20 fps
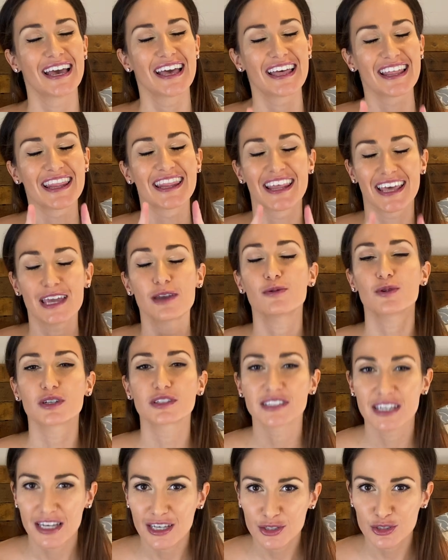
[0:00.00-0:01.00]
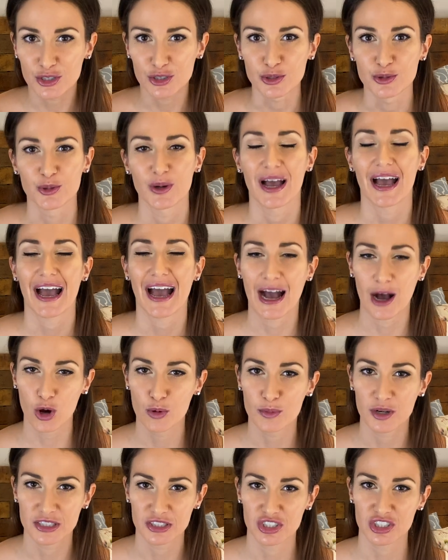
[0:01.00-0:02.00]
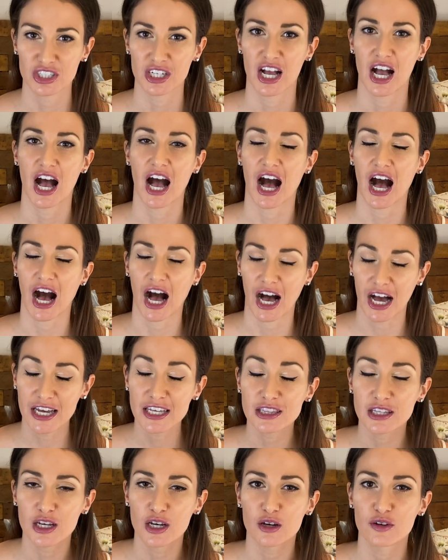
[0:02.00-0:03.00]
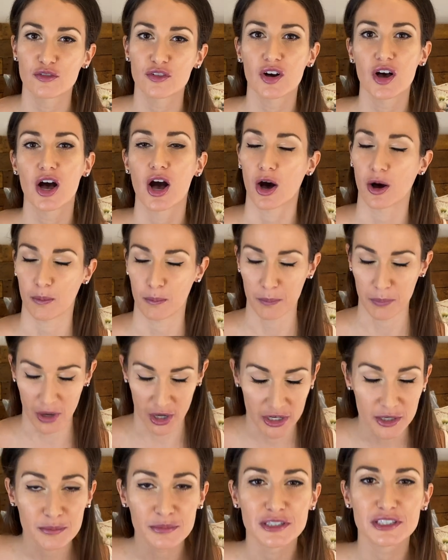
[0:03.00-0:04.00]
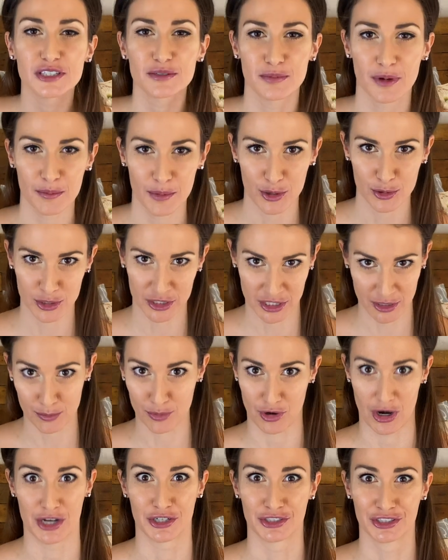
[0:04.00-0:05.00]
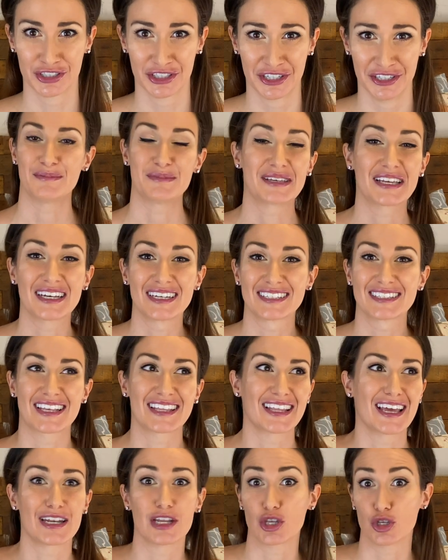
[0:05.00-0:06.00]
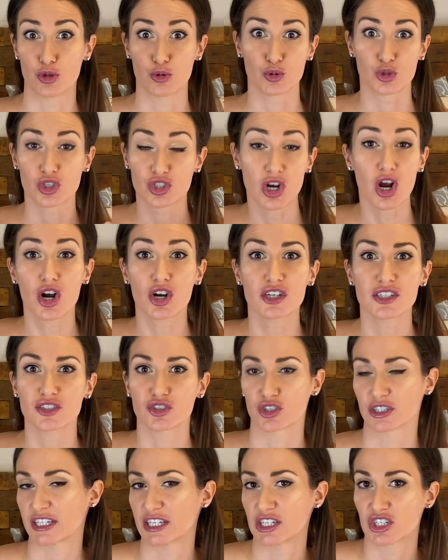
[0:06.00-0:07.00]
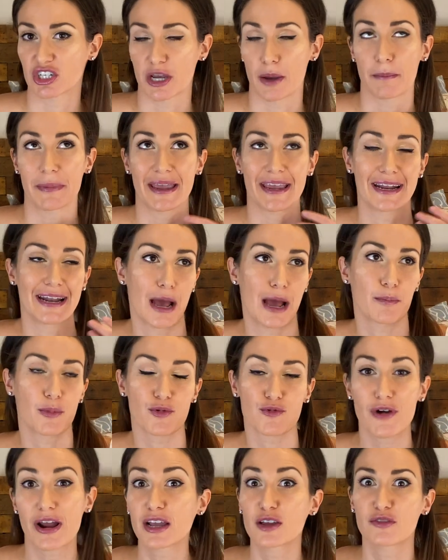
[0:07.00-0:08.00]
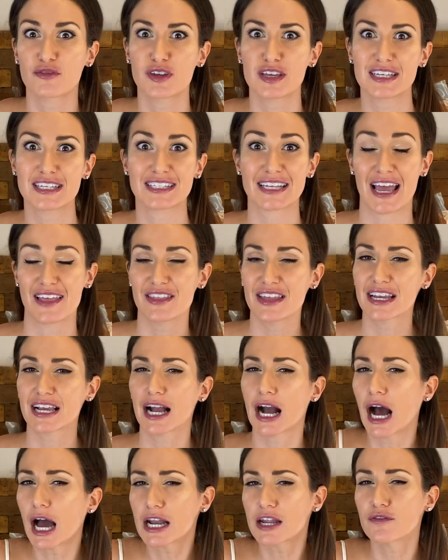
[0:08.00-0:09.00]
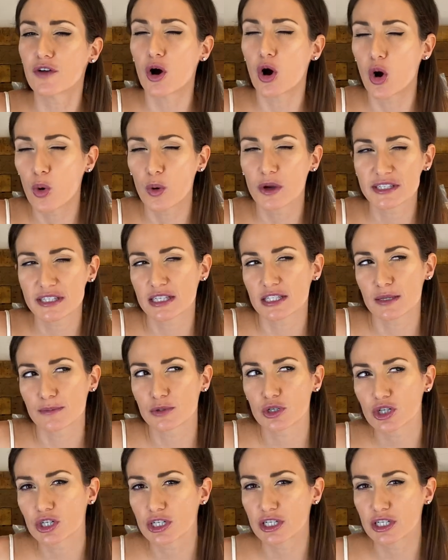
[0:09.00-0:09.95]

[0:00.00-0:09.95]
they will tell you how much I love a bottomless mimosa brunch. Because then you start drinking champagne at breakfast, and then it kind of always ends up turning